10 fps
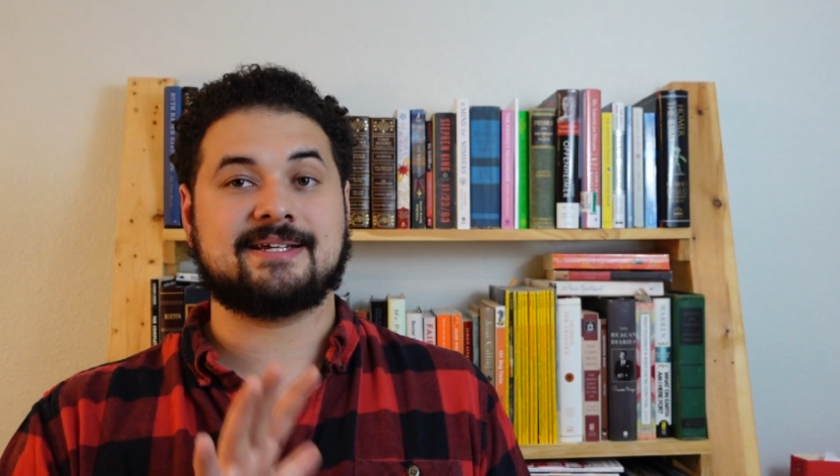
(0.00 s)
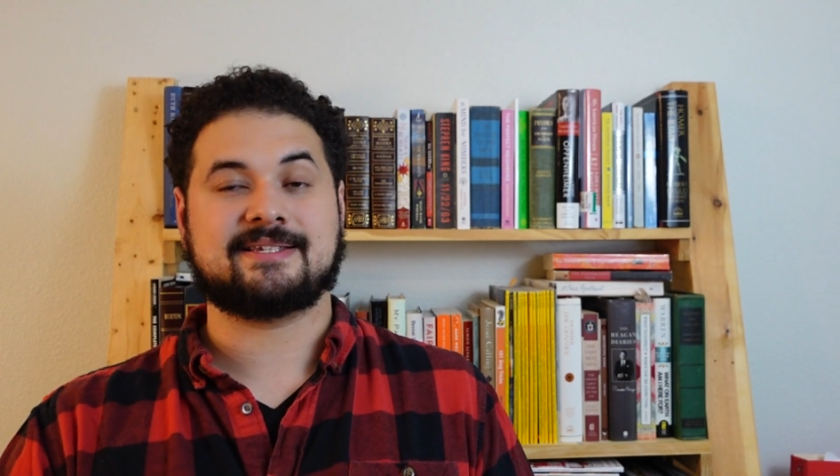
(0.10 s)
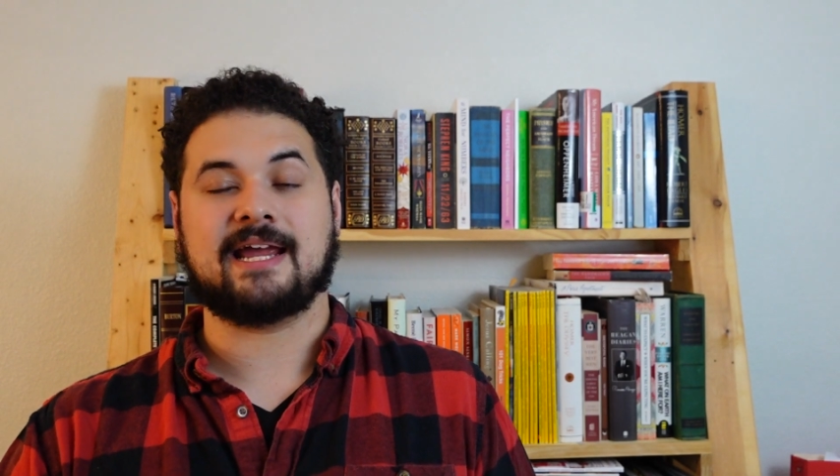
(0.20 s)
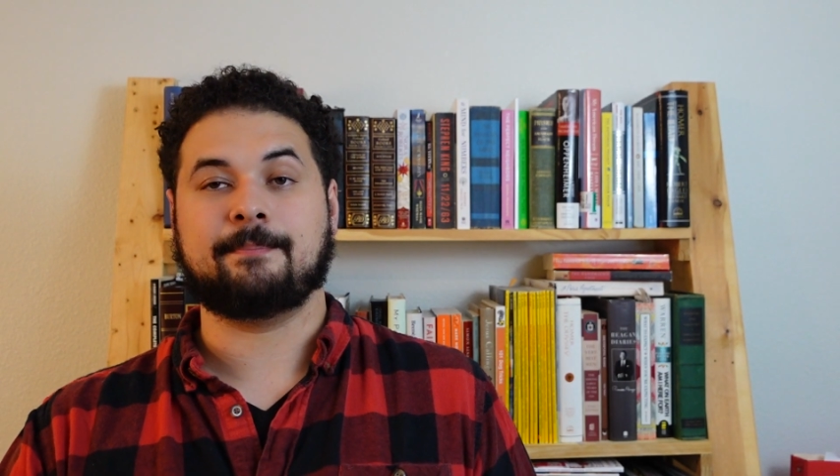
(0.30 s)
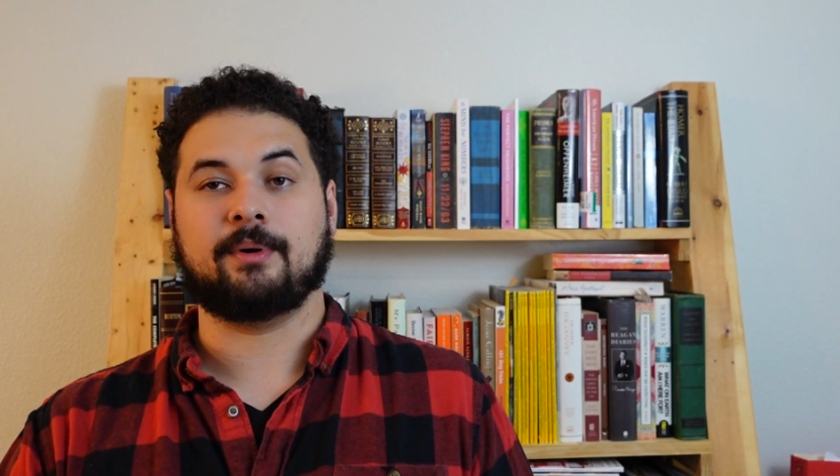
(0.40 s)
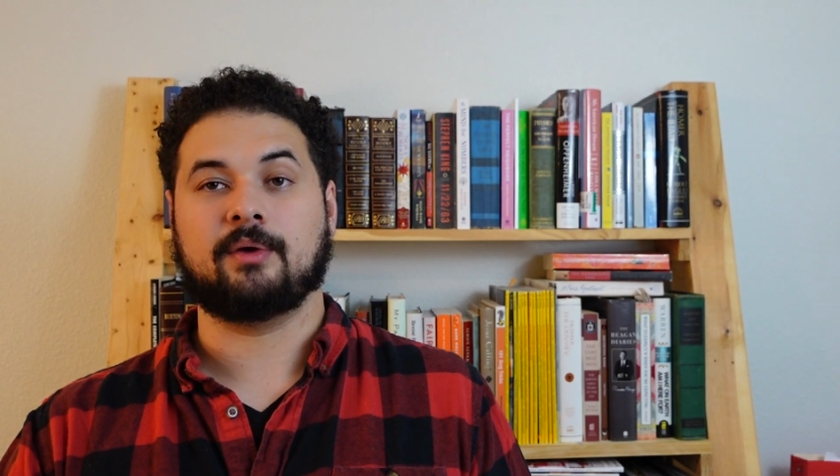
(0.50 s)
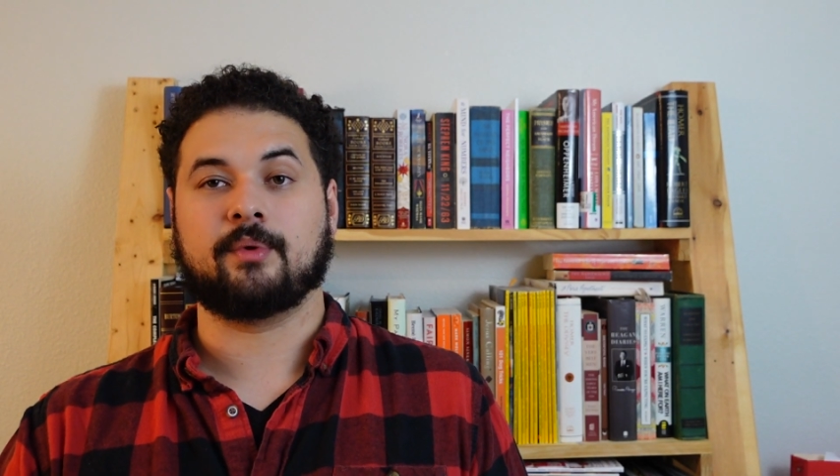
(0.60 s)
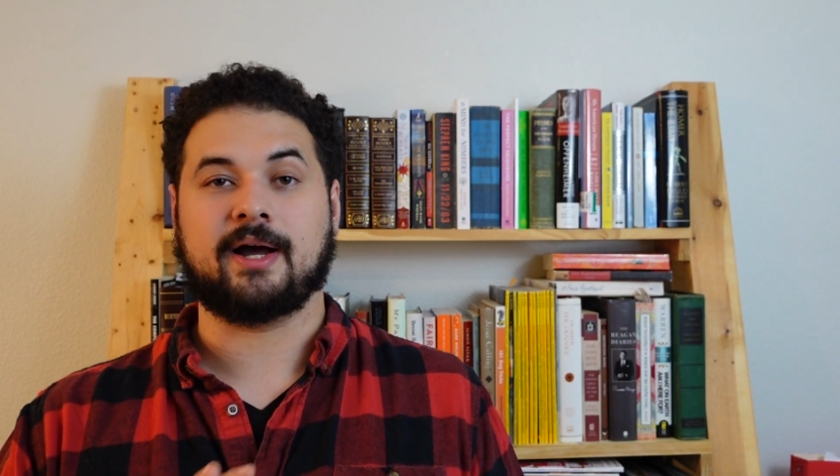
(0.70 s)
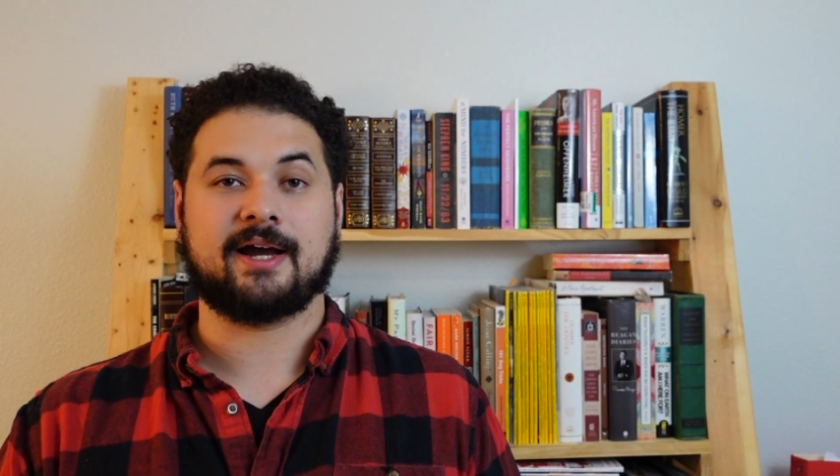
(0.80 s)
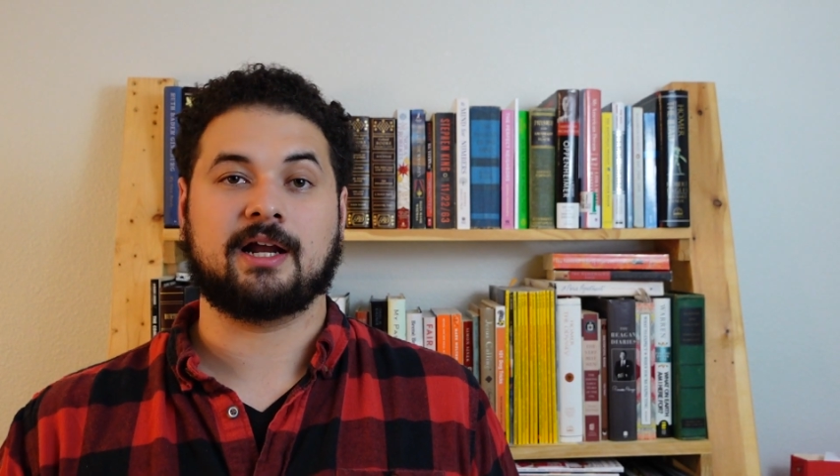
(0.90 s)
example, and
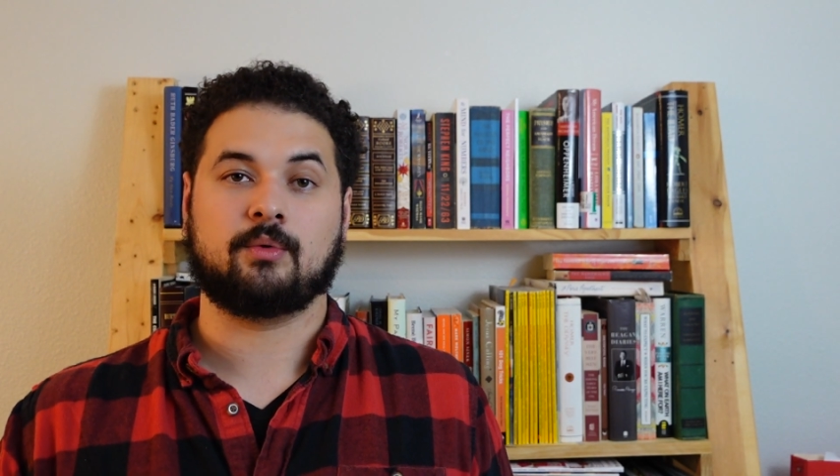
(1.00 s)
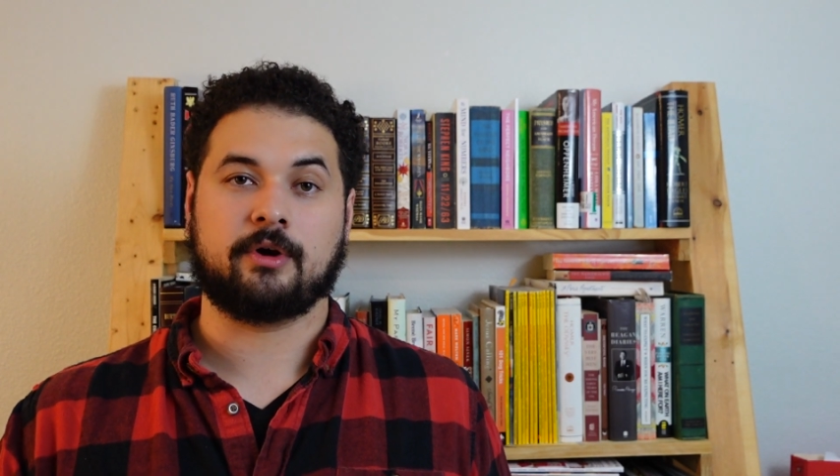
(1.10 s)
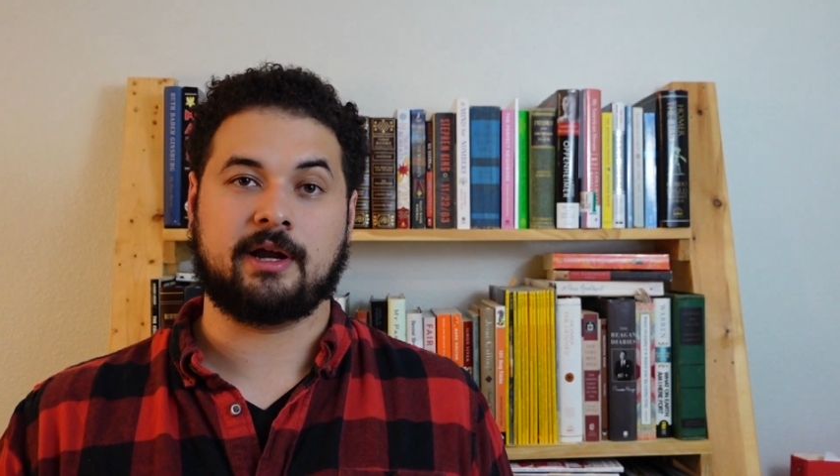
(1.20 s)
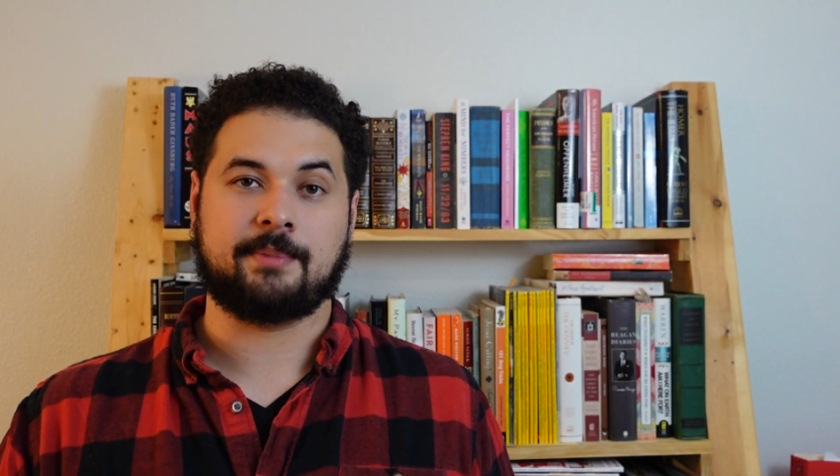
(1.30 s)
we're not going to worry